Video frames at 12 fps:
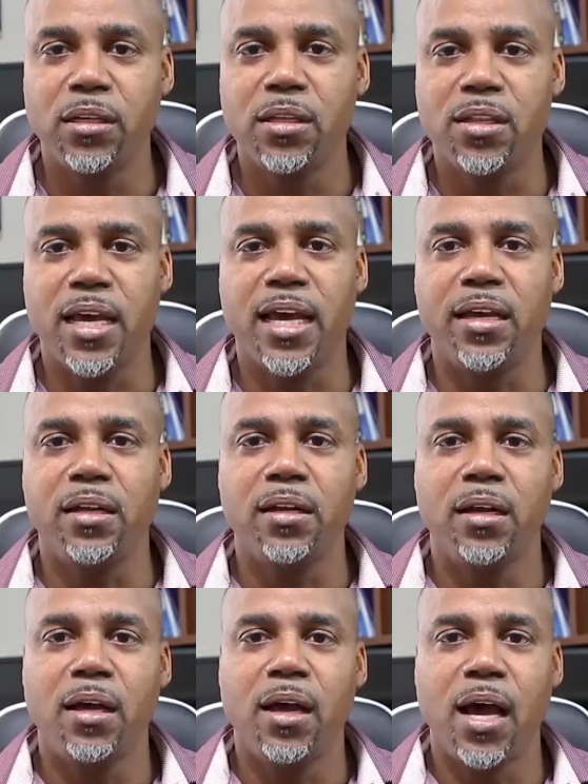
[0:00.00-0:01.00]
that
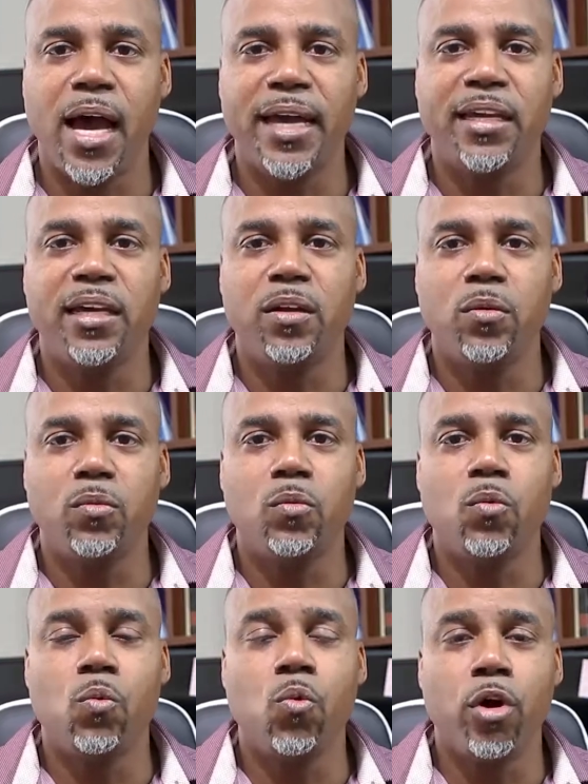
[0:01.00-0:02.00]
I can
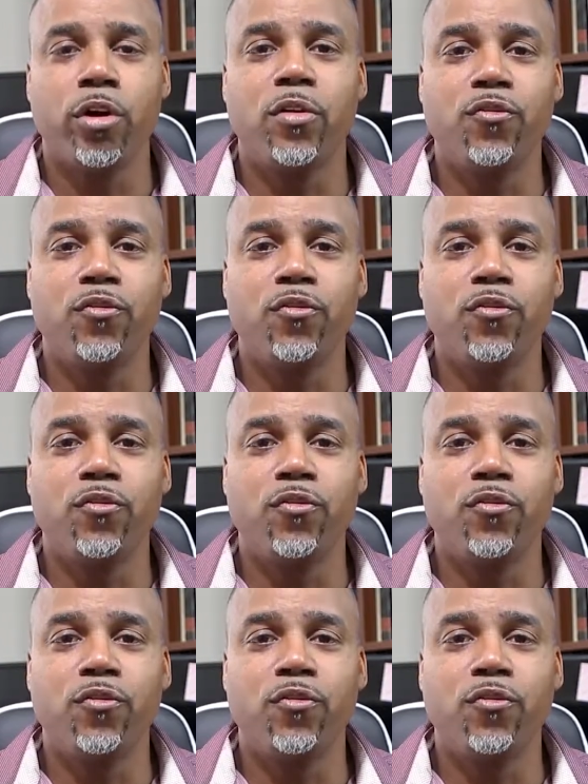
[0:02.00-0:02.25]
work